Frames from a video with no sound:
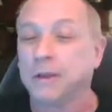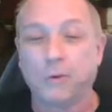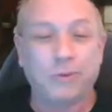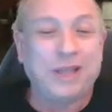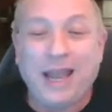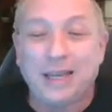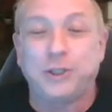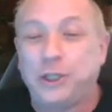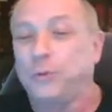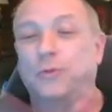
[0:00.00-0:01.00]
What the hell is
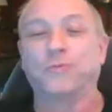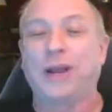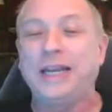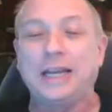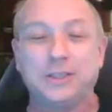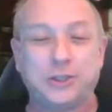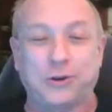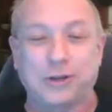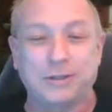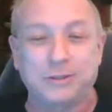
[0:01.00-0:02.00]
she doing? Running in
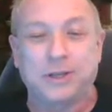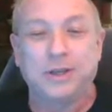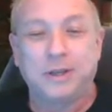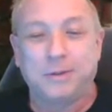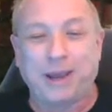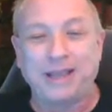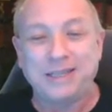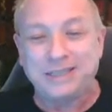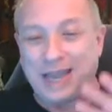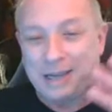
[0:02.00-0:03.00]
circles? By
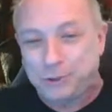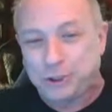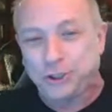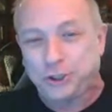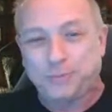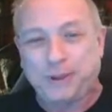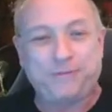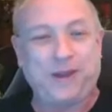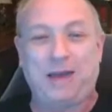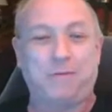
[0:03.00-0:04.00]
this time, she should be
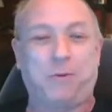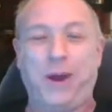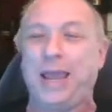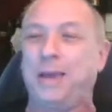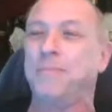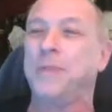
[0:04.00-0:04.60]
far away.